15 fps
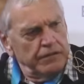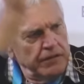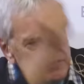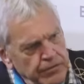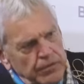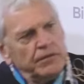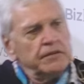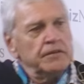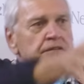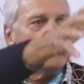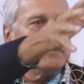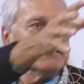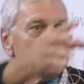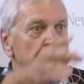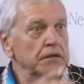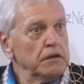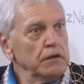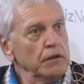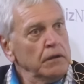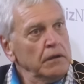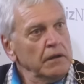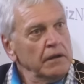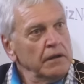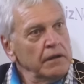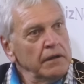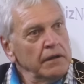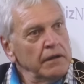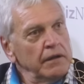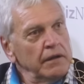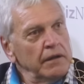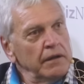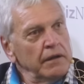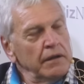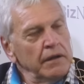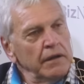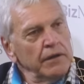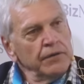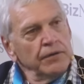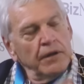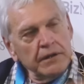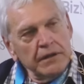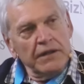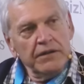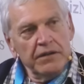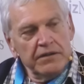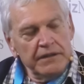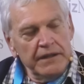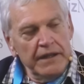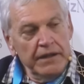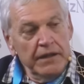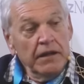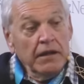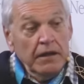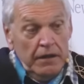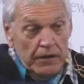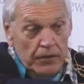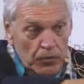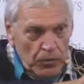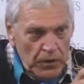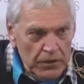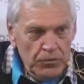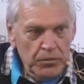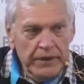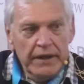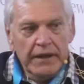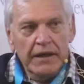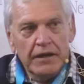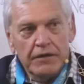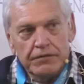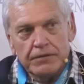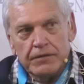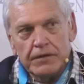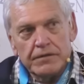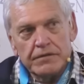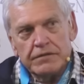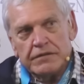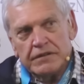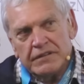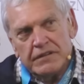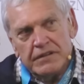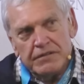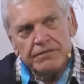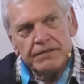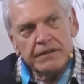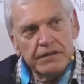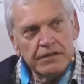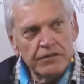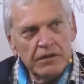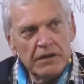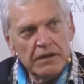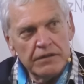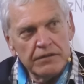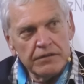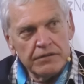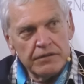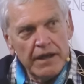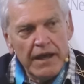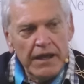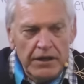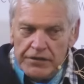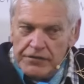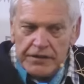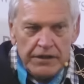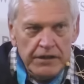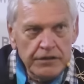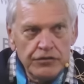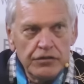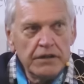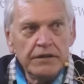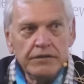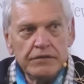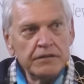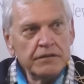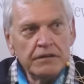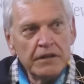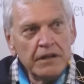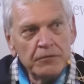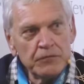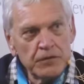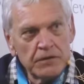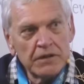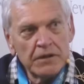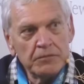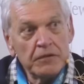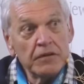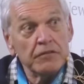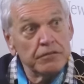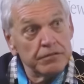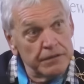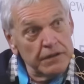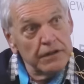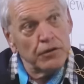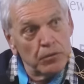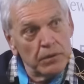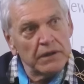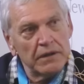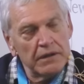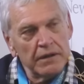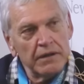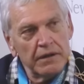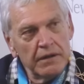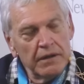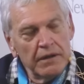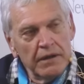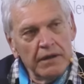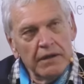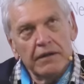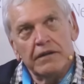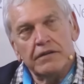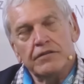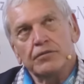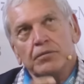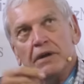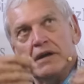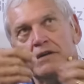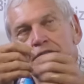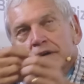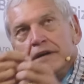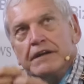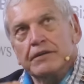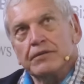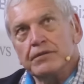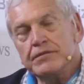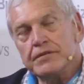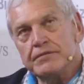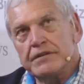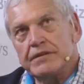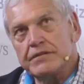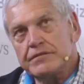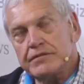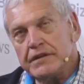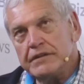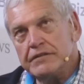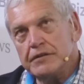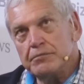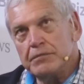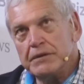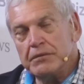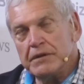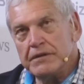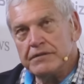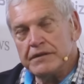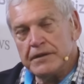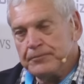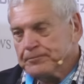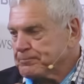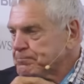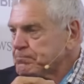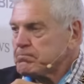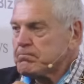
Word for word: Just sort yourself out. Not understanding what we have got significant challenges, and it's going to change in time to come very quickly. And this is why I find it also very strange that people are saying